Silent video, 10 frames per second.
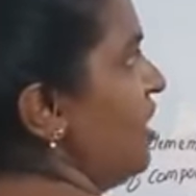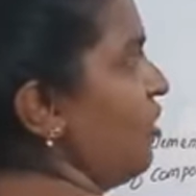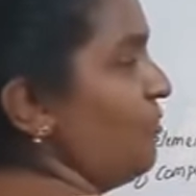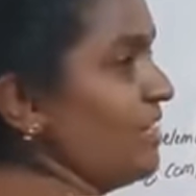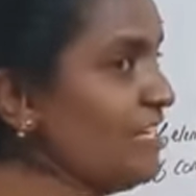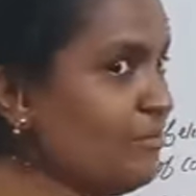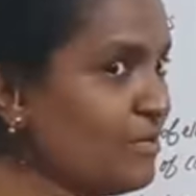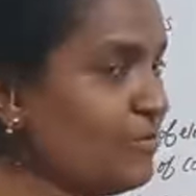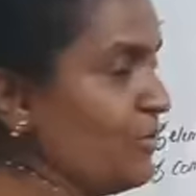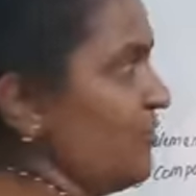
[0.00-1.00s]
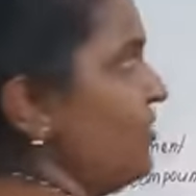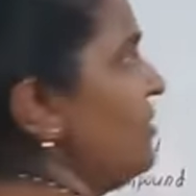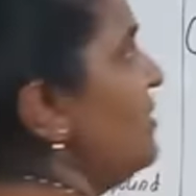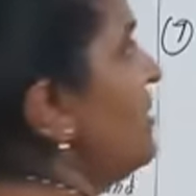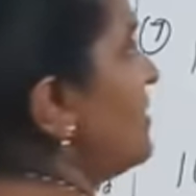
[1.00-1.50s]
How many number do you
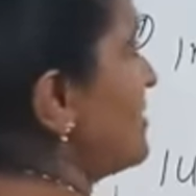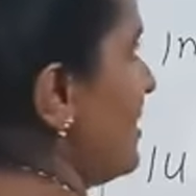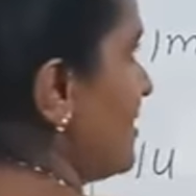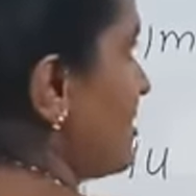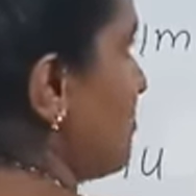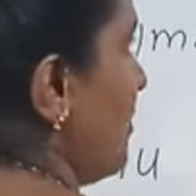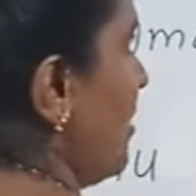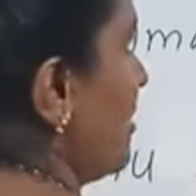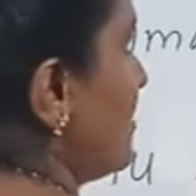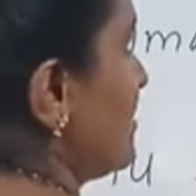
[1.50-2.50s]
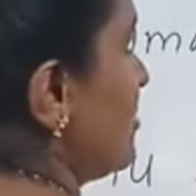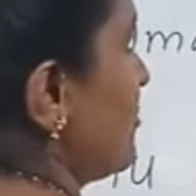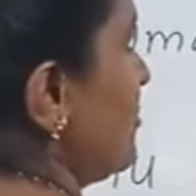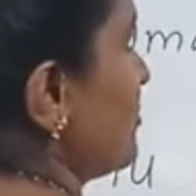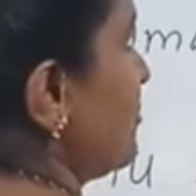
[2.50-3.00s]
know?
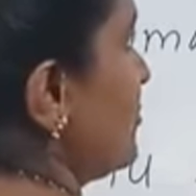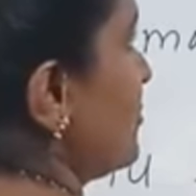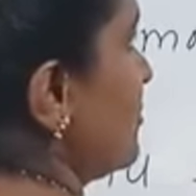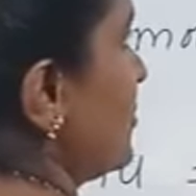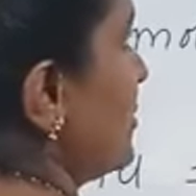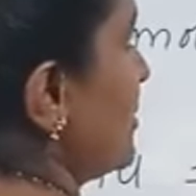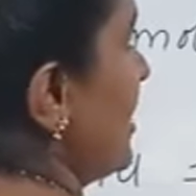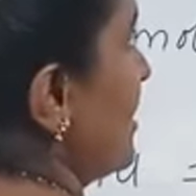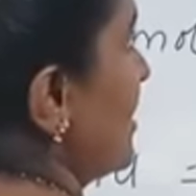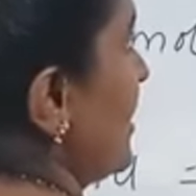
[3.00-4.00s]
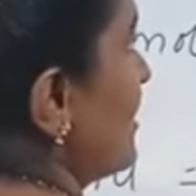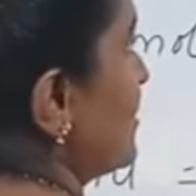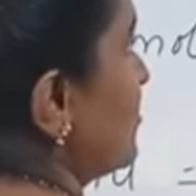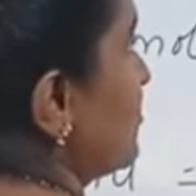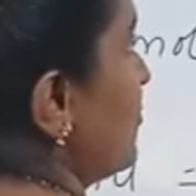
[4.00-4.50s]
6.022 into 10
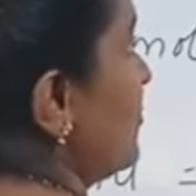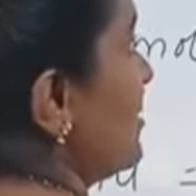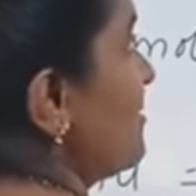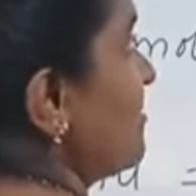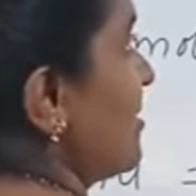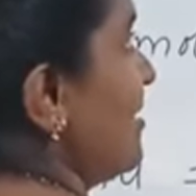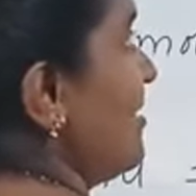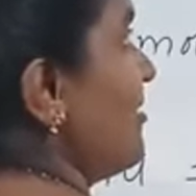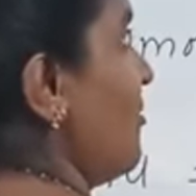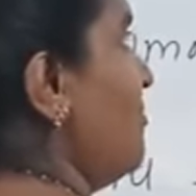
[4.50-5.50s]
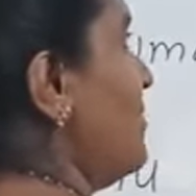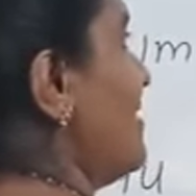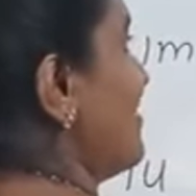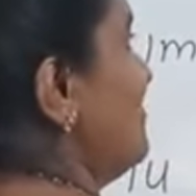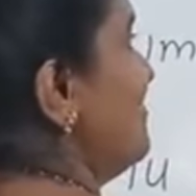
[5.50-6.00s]
raised to 23
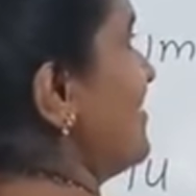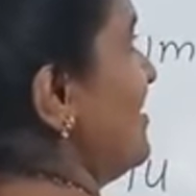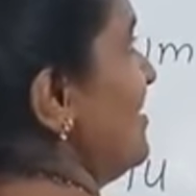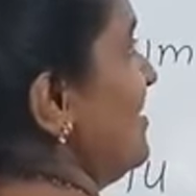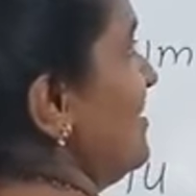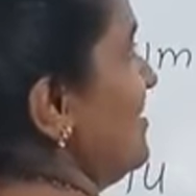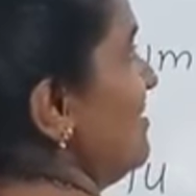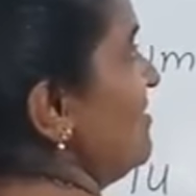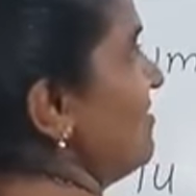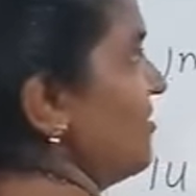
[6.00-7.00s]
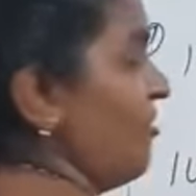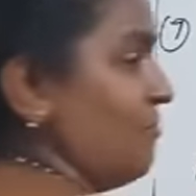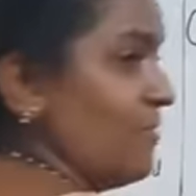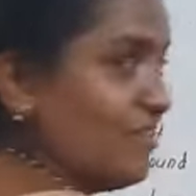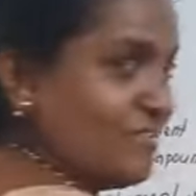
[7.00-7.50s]
number.
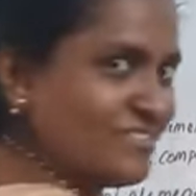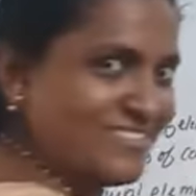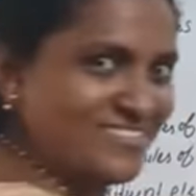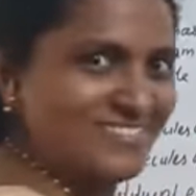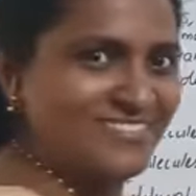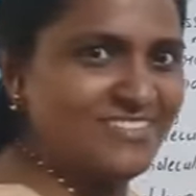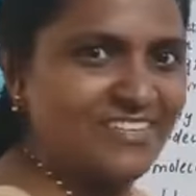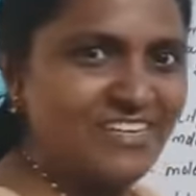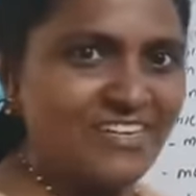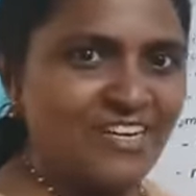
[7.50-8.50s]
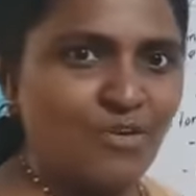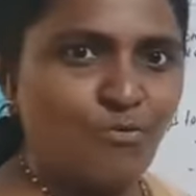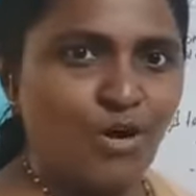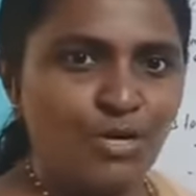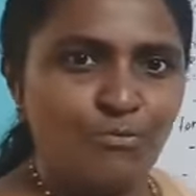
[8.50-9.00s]
Numbers.
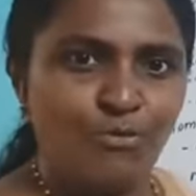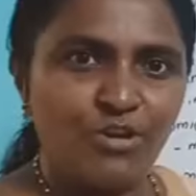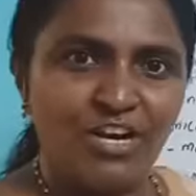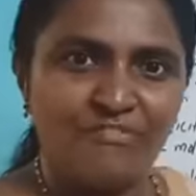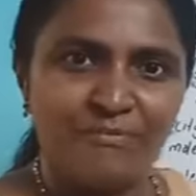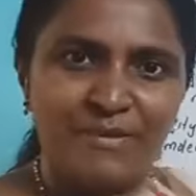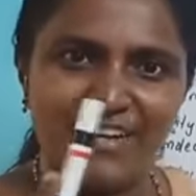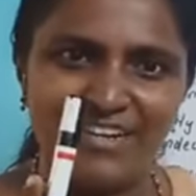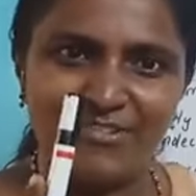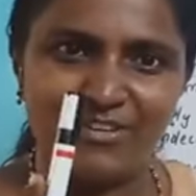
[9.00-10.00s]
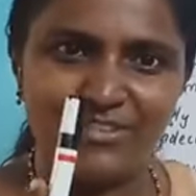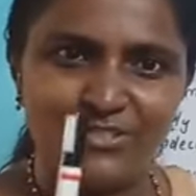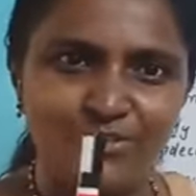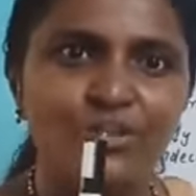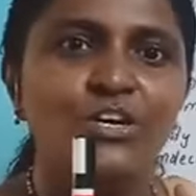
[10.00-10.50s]
1 mole of pen equal
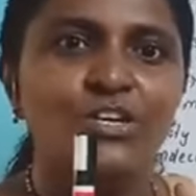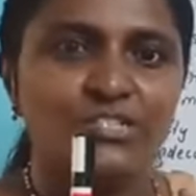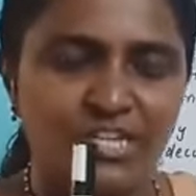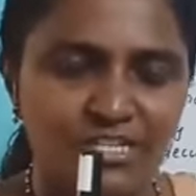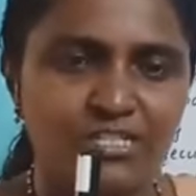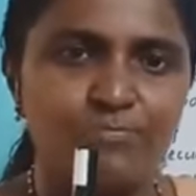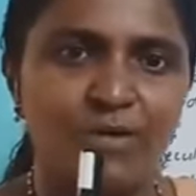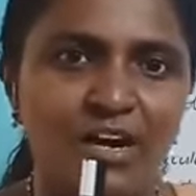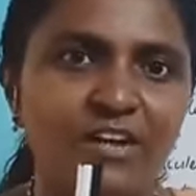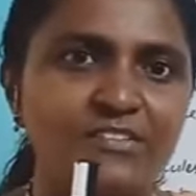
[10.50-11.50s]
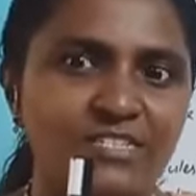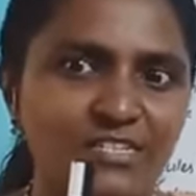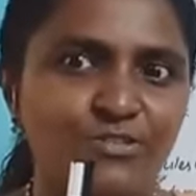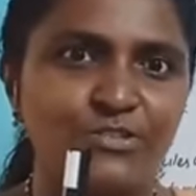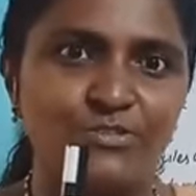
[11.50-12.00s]
to
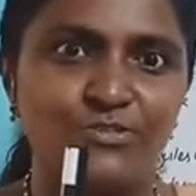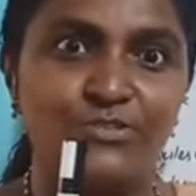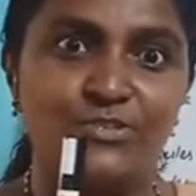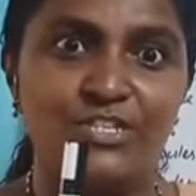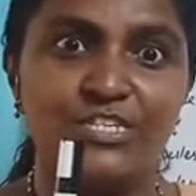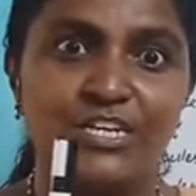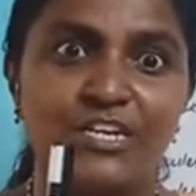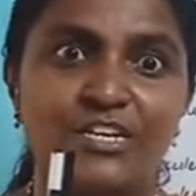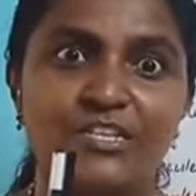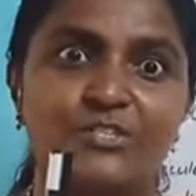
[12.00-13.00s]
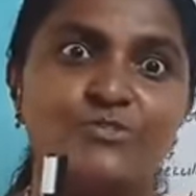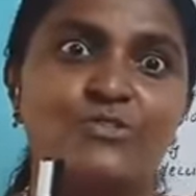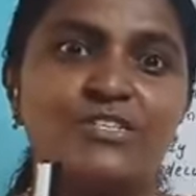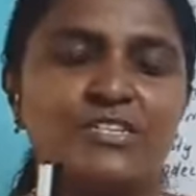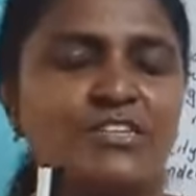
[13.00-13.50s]
6.022 into 10 raised to
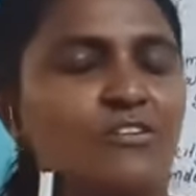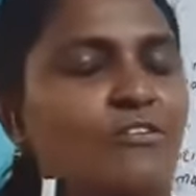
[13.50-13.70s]
20. Such a